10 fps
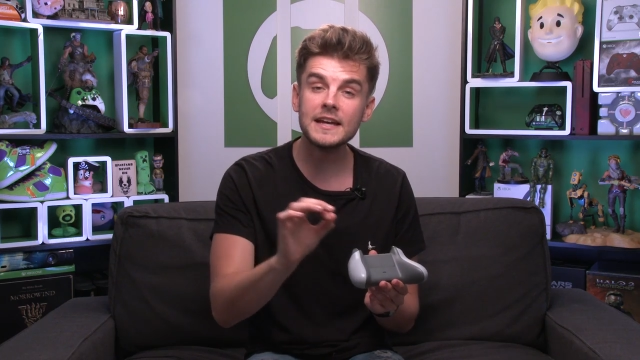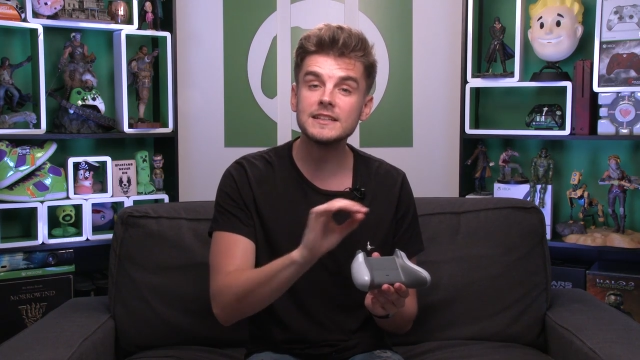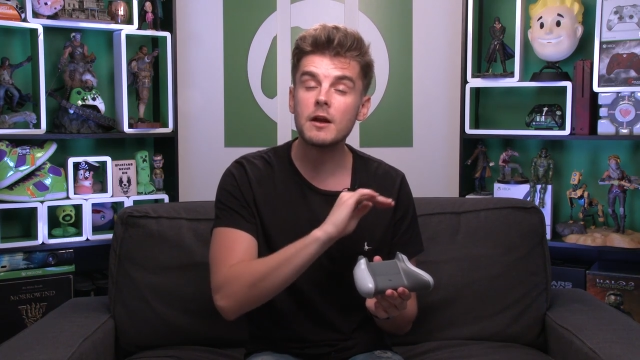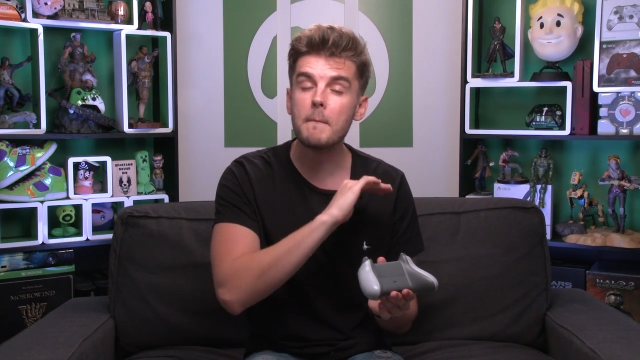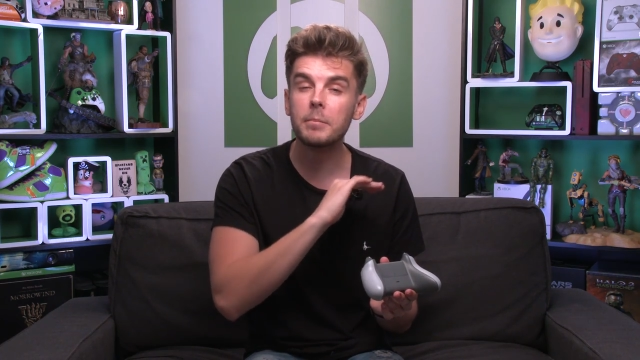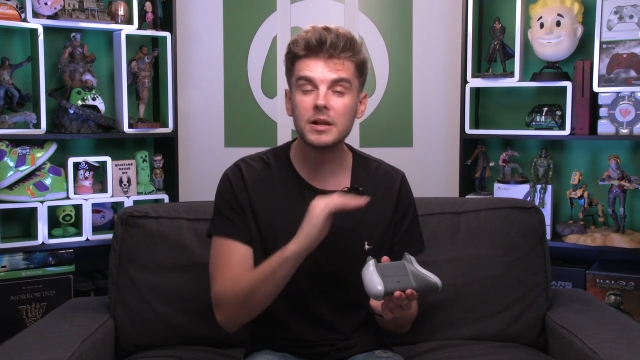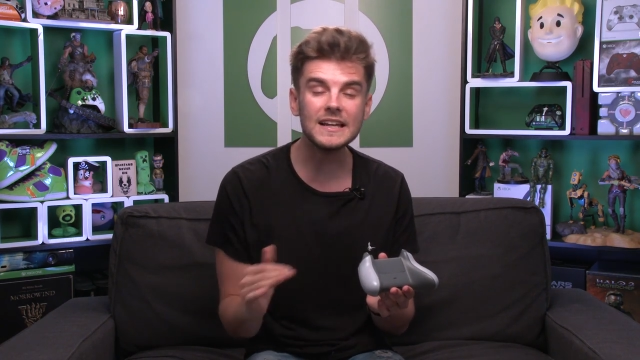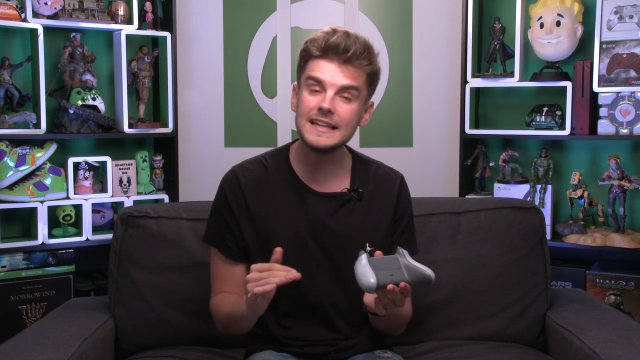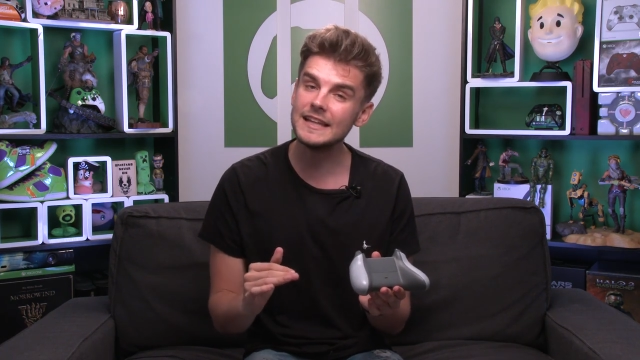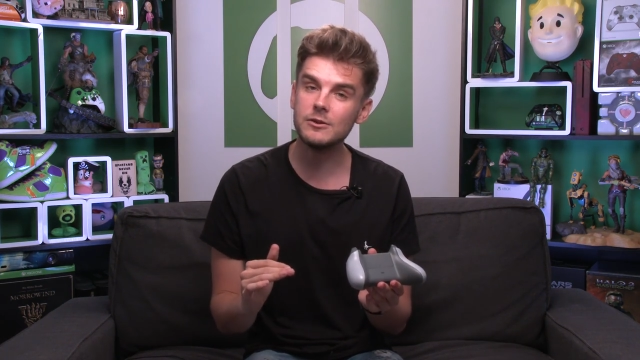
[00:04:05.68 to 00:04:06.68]
that is
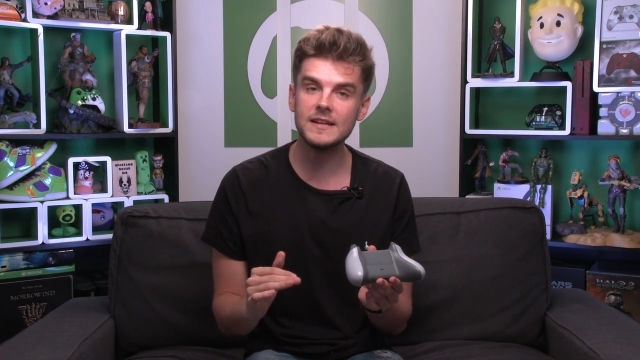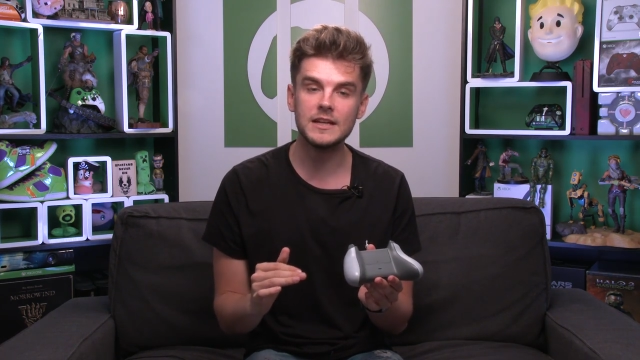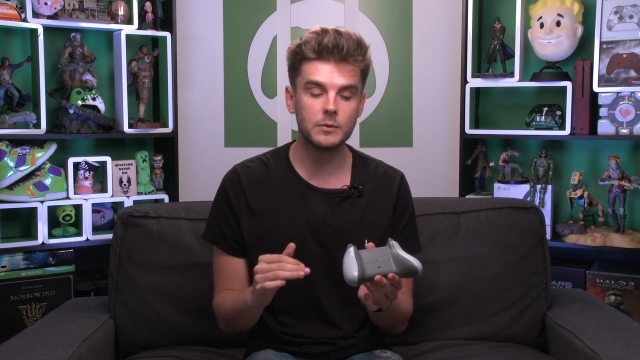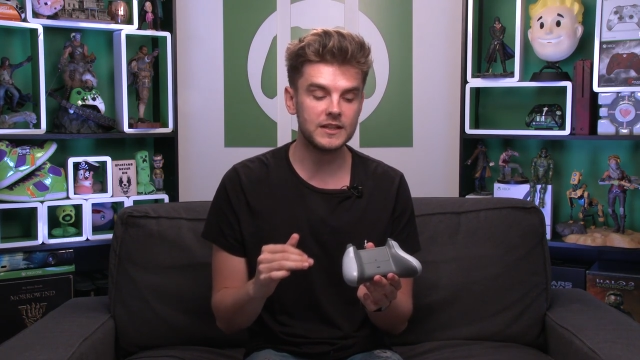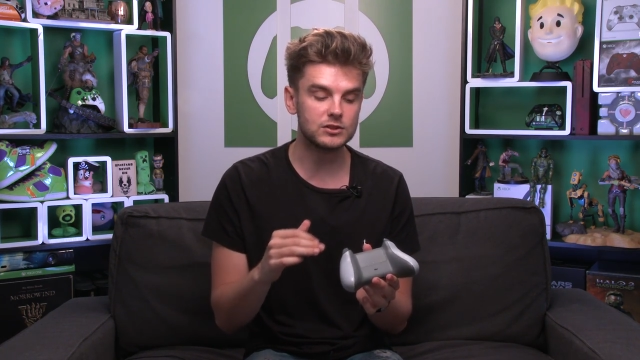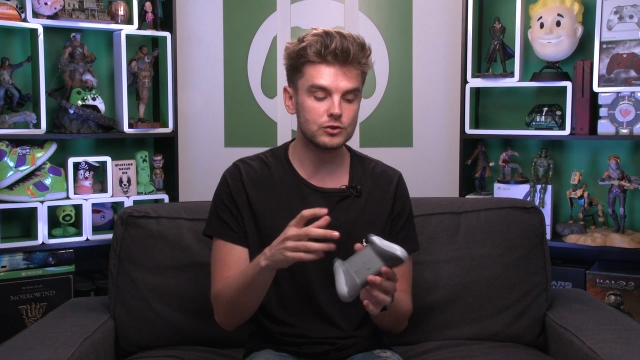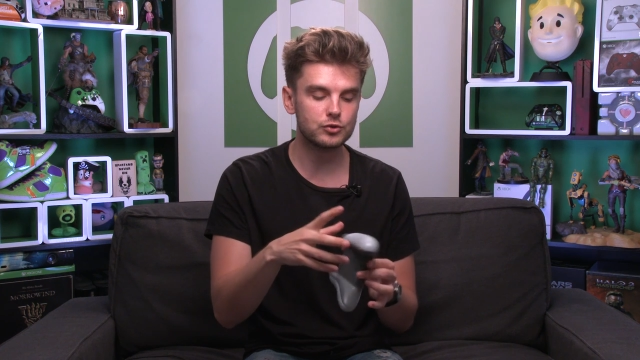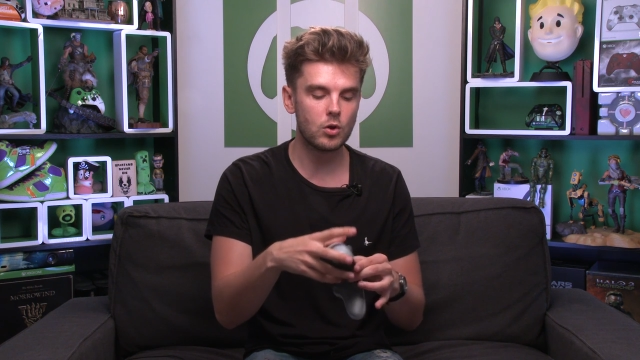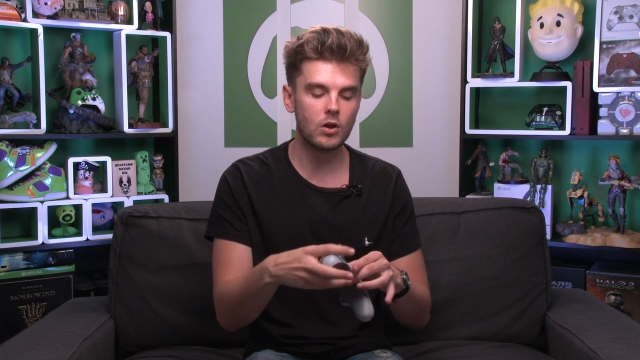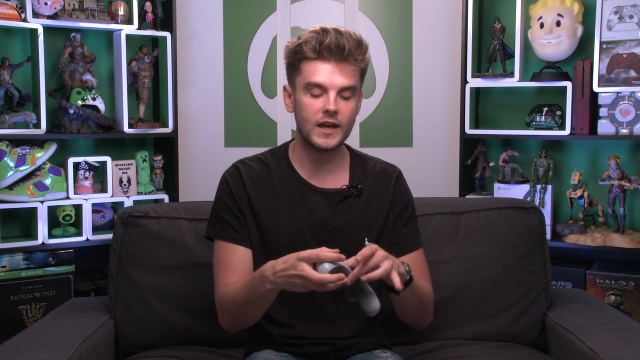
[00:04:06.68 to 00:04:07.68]
completely unique with this
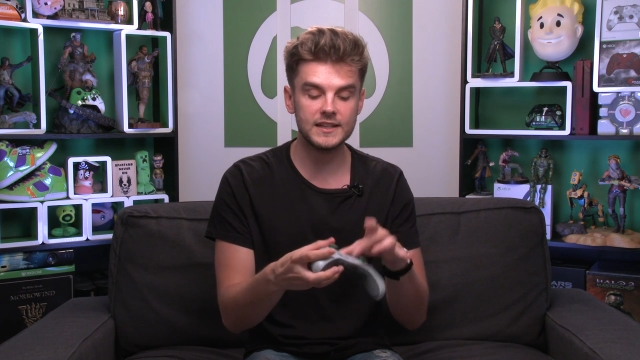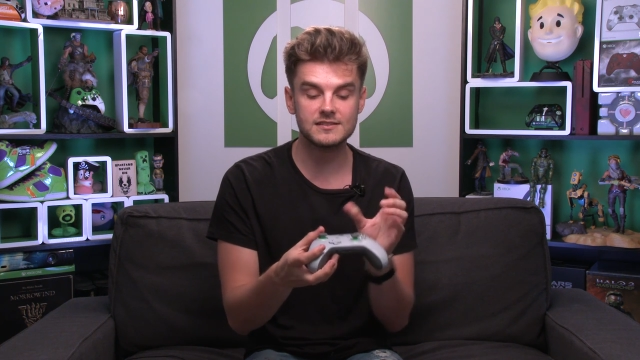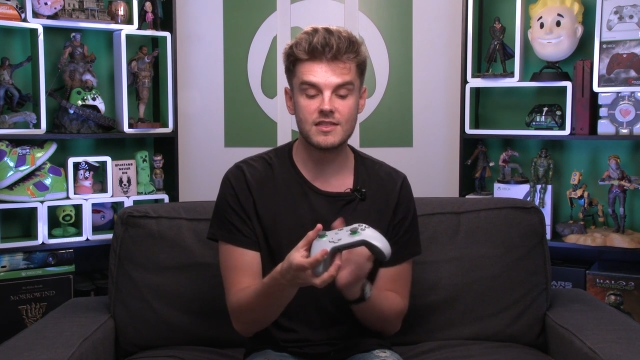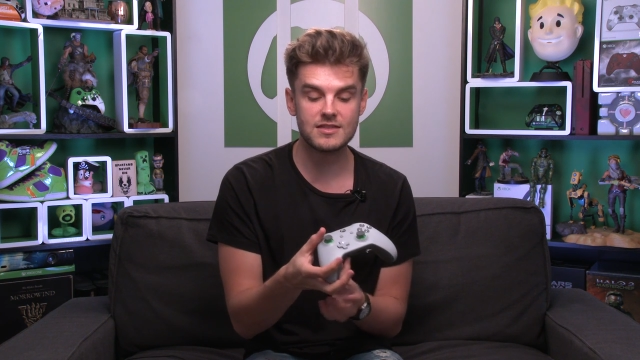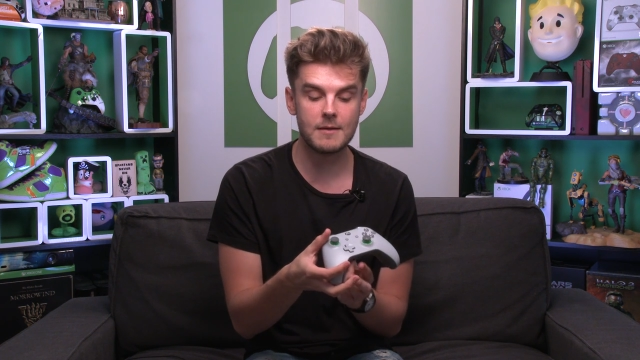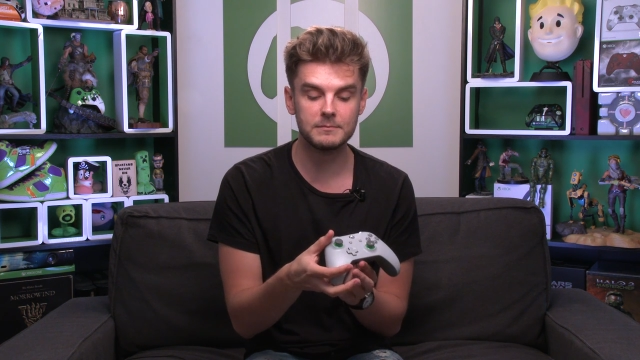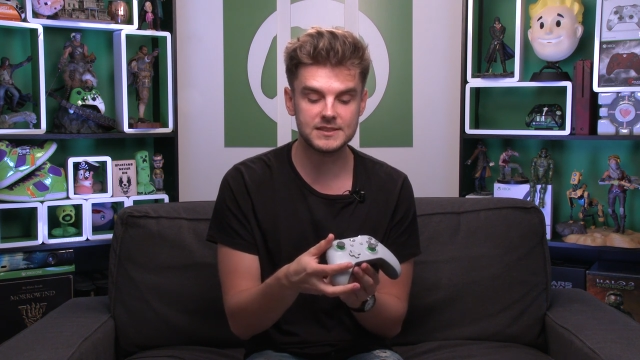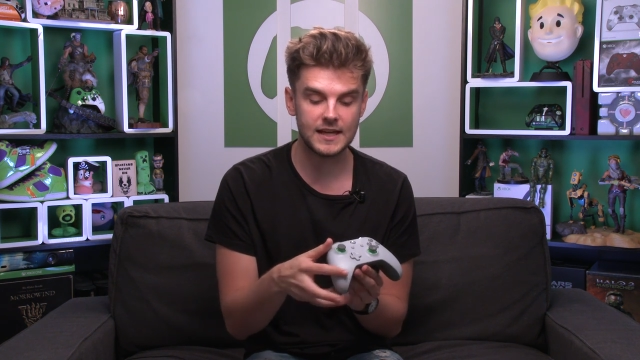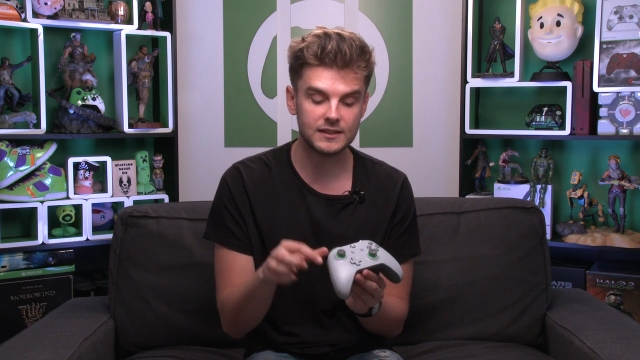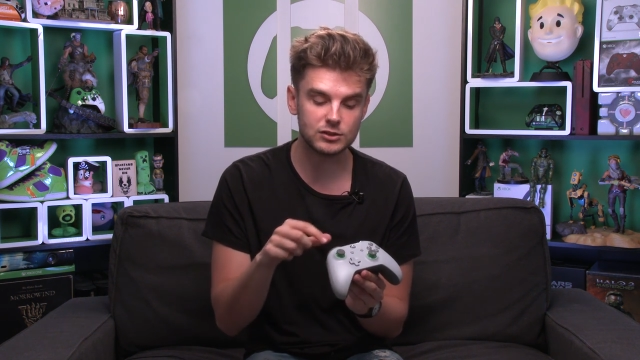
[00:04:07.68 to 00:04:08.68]
controller is the thumbsticks.